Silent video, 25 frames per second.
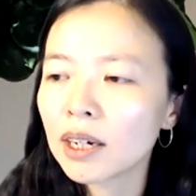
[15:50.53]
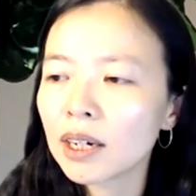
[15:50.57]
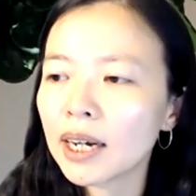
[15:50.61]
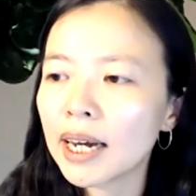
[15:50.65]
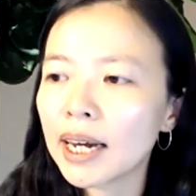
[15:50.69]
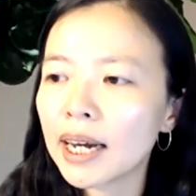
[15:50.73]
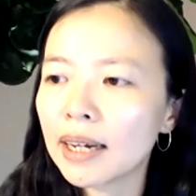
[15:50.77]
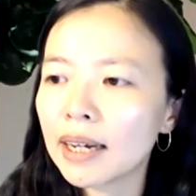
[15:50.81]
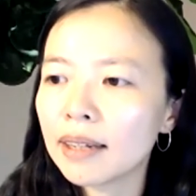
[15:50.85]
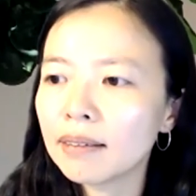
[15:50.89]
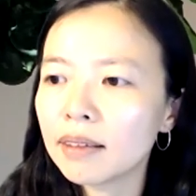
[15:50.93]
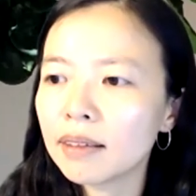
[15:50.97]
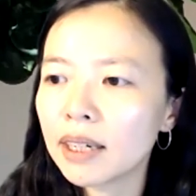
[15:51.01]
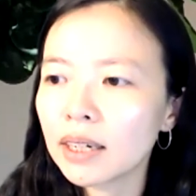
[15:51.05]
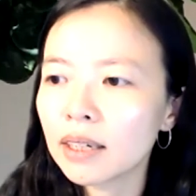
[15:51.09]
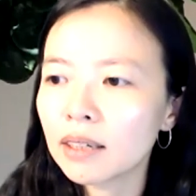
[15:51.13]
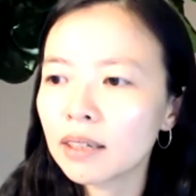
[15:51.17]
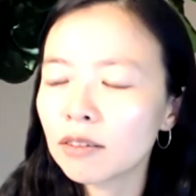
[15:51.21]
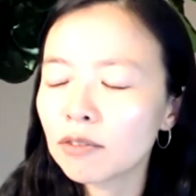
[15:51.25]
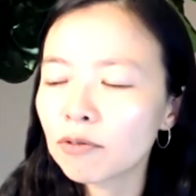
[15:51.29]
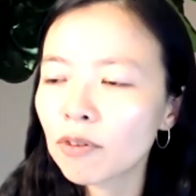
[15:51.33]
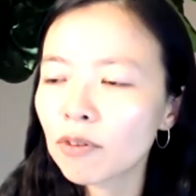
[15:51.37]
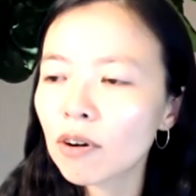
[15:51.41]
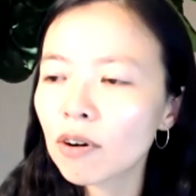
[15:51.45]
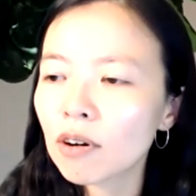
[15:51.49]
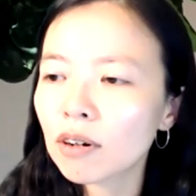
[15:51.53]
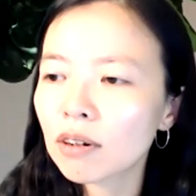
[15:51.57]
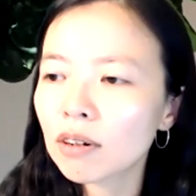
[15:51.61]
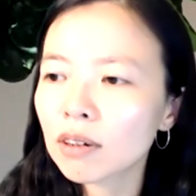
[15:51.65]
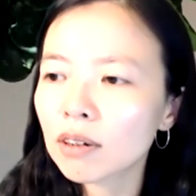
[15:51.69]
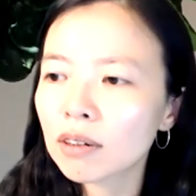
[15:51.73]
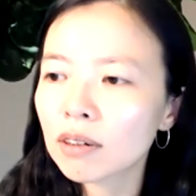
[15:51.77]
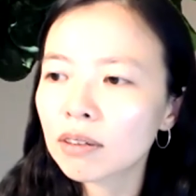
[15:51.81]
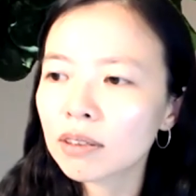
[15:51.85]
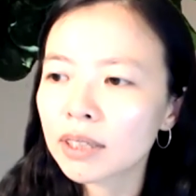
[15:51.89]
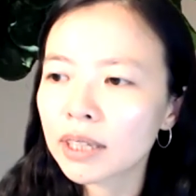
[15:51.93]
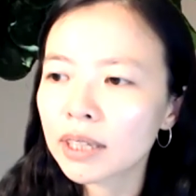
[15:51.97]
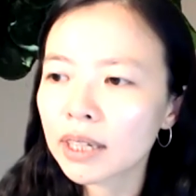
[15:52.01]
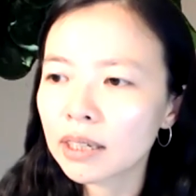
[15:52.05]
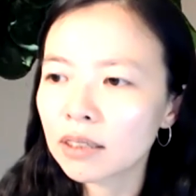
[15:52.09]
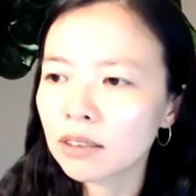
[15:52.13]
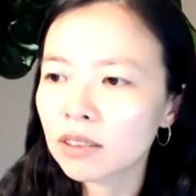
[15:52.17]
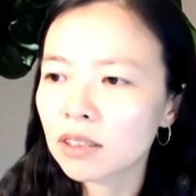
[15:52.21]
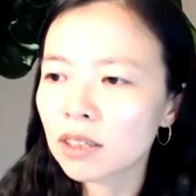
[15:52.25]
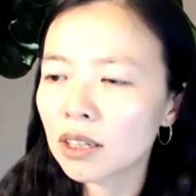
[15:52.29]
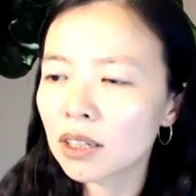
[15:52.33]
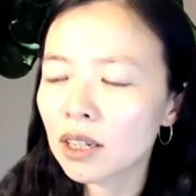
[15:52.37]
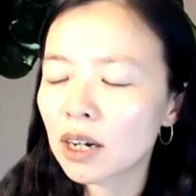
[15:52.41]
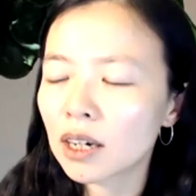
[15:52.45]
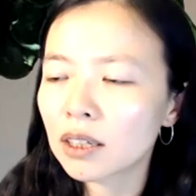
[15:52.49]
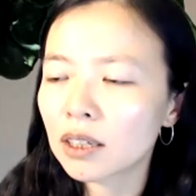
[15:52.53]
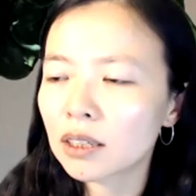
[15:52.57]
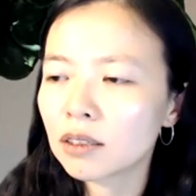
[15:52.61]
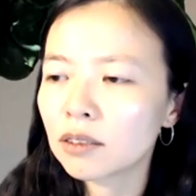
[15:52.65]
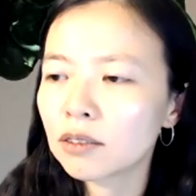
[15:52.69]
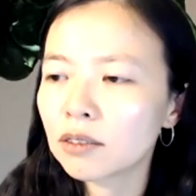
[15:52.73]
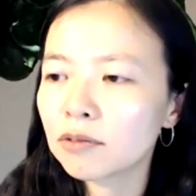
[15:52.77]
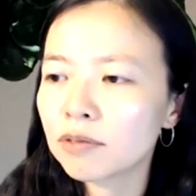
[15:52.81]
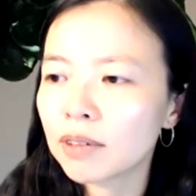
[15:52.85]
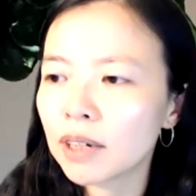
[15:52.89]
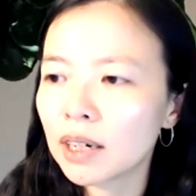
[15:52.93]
and therefore there's a lot of